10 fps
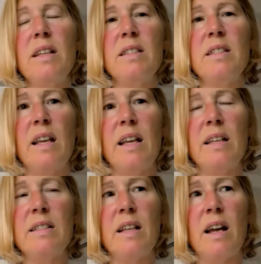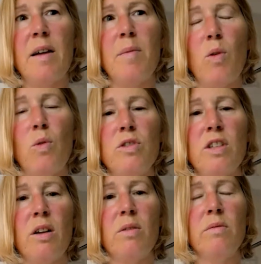of this is
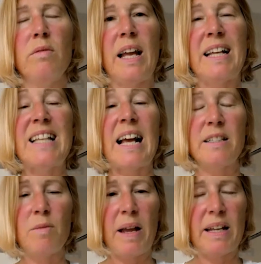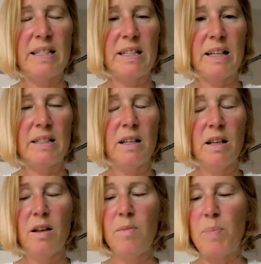also exacerbated
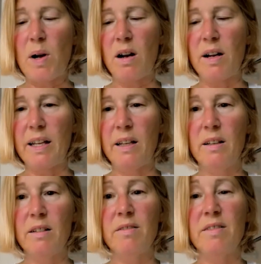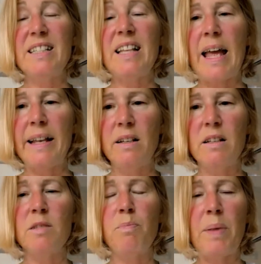by this
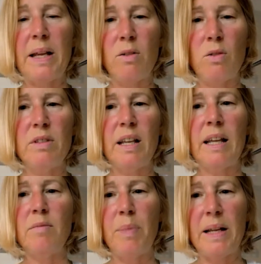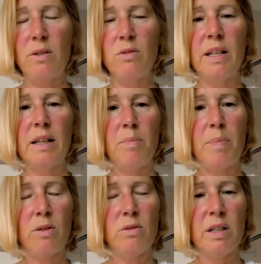endless building, building,
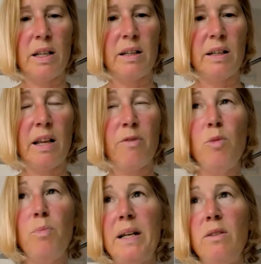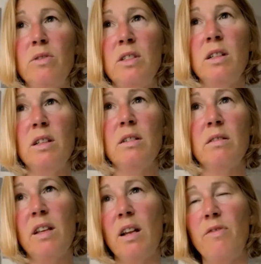building. If you build,
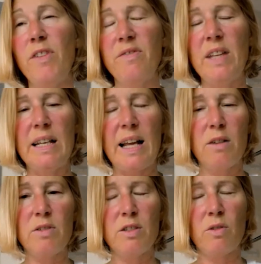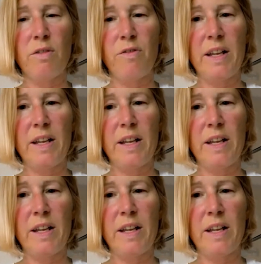you know, 15 houses on a